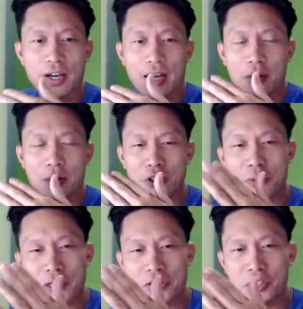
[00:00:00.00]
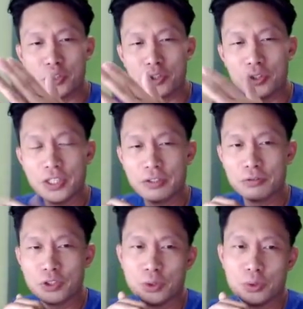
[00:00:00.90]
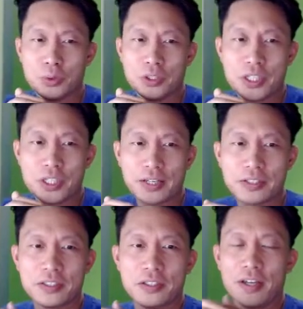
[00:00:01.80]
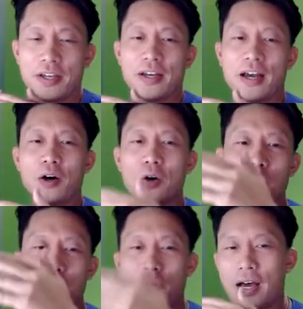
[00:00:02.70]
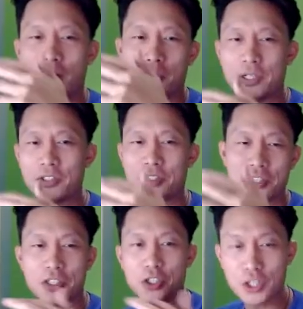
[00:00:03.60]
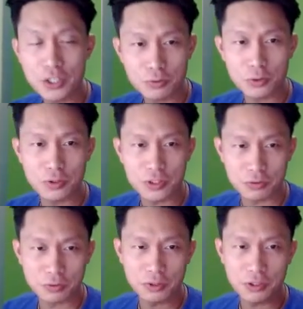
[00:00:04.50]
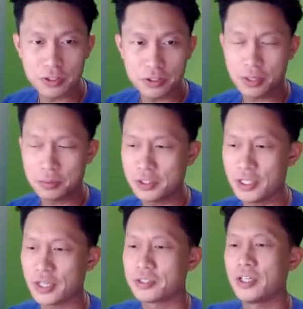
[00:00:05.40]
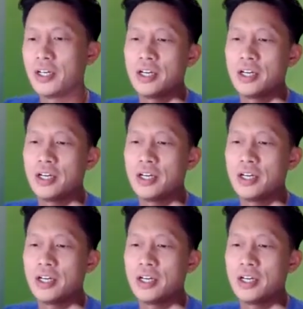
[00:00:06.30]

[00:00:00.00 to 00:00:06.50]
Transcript: How much spacing should you give to the text? How much does it adjust for different various types of text?